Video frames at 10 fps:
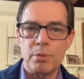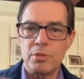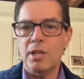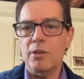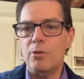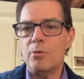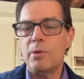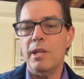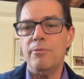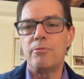presented
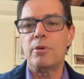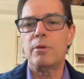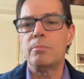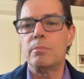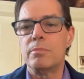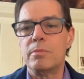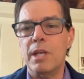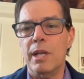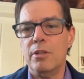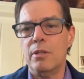already from
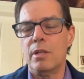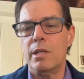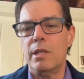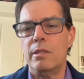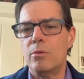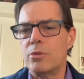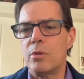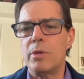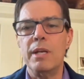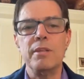Daniel, and
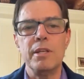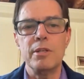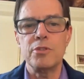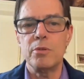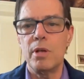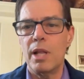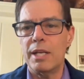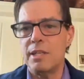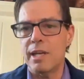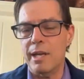also anything else you'd like
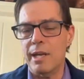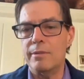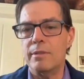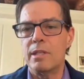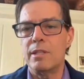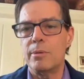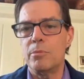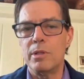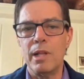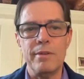to add. And then
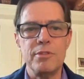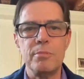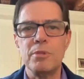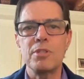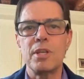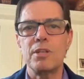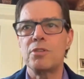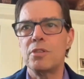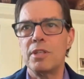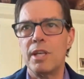we'll have some
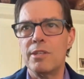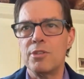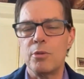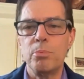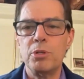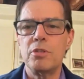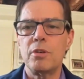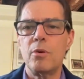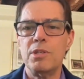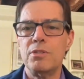discussion together. So put your
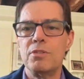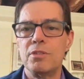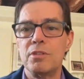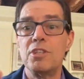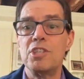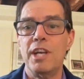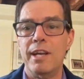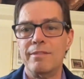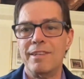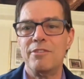questions in the
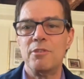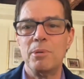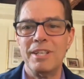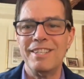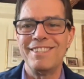chat, everybody.